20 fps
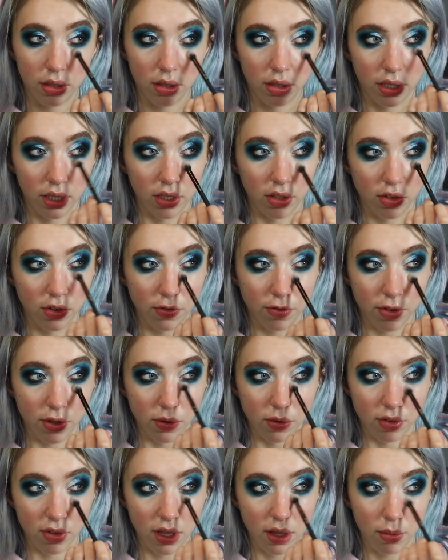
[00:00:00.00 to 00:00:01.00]
like
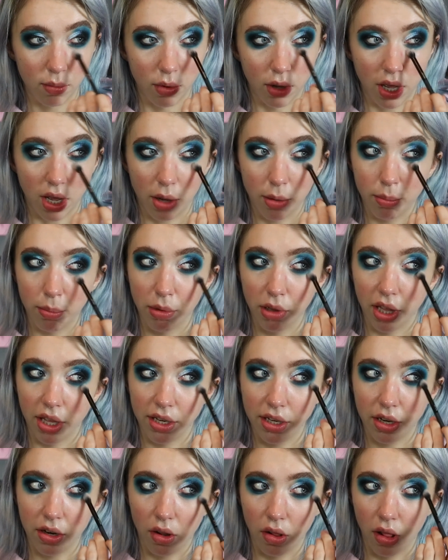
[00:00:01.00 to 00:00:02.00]
diffuse it will help
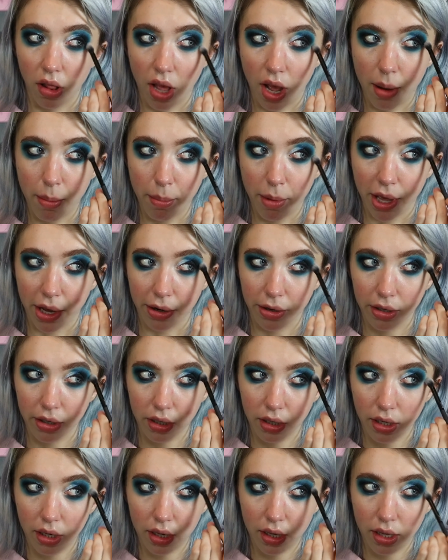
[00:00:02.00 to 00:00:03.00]
blend it a lot
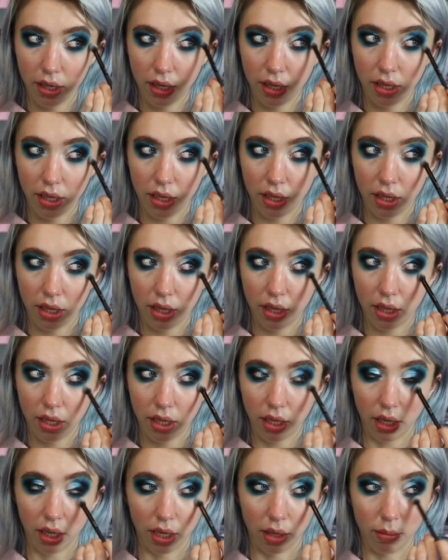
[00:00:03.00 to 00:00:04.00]
better
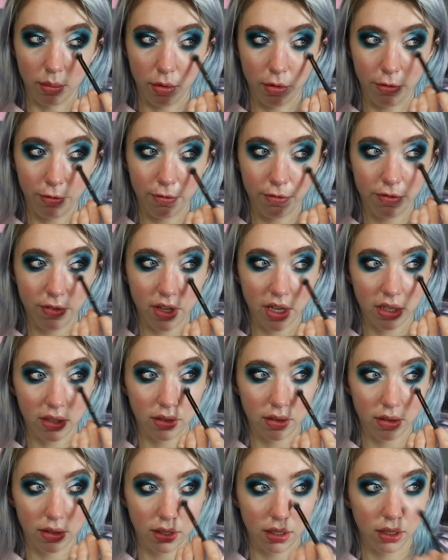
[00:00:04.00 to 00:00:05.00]
and will
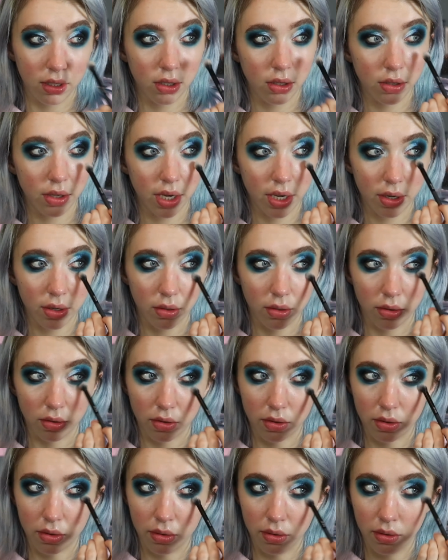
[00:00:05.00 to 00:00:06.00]
fix your
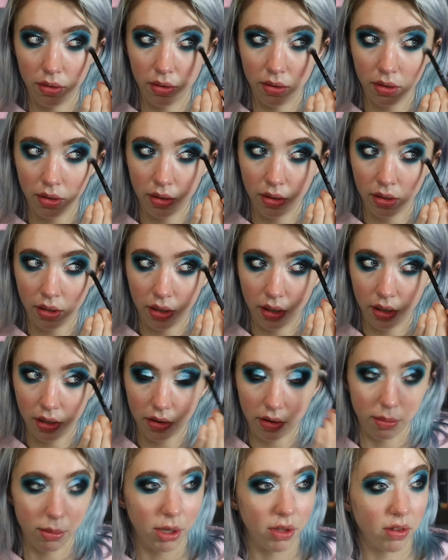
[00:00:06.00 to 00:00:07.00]
errors.
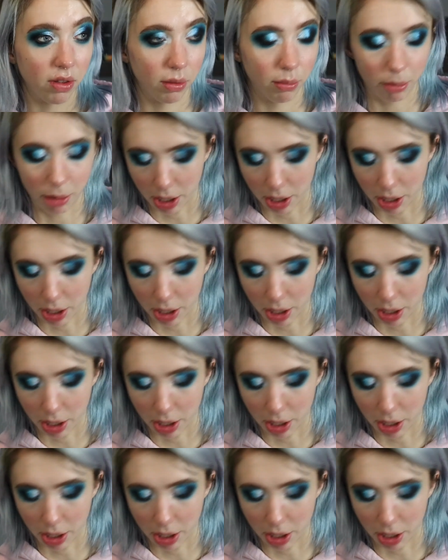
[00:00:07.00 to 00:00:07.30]
It's amazing.